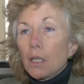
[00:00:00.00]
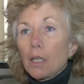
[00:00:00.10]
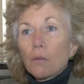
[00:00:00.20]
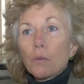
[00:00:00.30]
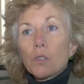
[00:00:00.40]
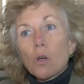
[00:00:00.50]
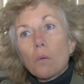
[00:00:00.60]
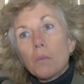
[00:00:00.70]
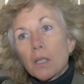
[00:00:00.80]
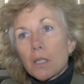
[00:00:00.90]
And if we
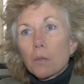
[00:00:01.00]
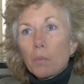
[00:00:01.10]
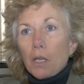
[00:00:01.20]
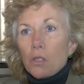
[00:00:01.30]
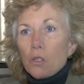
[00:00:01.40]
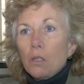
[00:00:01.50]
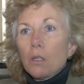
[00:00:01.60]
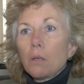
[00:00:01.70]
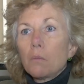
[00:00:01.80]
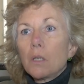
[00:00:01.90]
don't mix the patient,
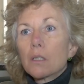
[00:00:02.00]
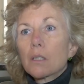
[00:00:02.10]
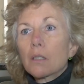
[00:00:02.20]
it means